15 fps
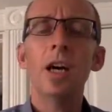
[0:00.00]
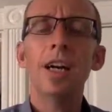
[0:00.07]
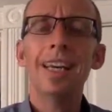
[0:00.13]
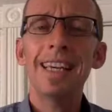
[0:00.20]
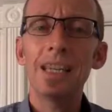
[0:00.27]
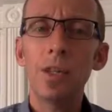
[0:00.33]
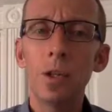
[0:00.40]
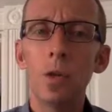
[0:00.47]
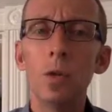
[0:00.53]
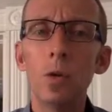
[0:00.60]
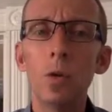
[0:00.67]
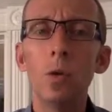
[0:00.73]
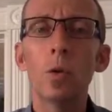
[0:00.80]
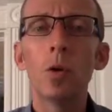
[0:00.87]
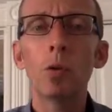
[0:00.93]
Get
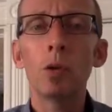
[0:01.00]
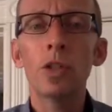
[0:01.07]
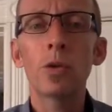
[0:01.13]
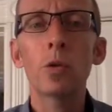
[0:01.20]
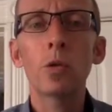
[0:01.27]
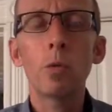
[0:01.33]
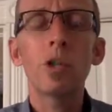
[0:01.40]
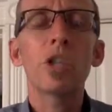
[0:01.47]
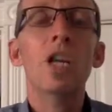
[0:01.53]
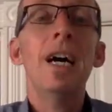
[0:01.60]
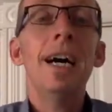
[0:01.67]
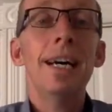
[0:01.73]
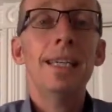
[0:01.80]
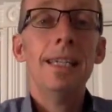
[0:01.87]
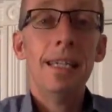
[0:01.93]
new resource-rich
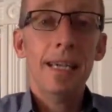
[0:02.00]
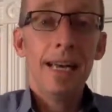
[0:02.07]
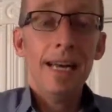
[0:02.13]
content